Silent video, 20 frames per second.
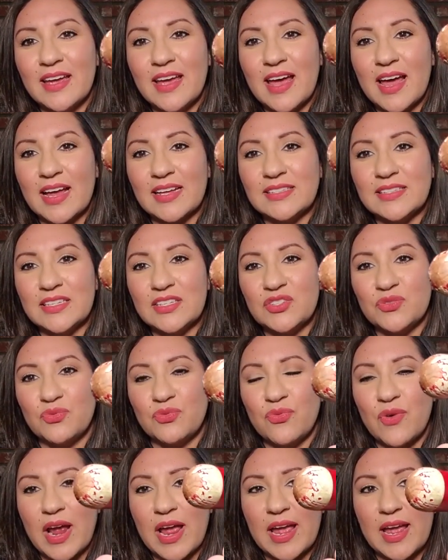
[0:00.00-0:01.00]
has this
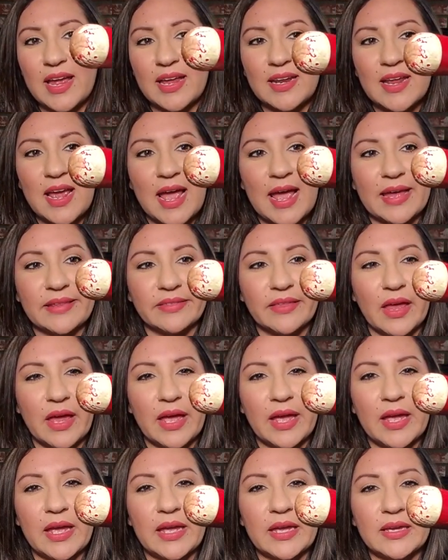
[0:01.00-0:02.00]
red and
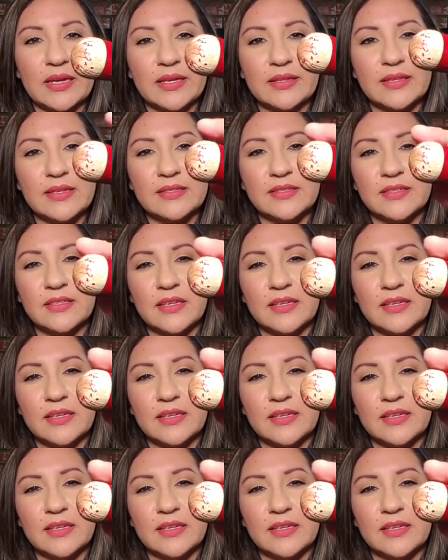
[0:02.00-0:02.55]
like this,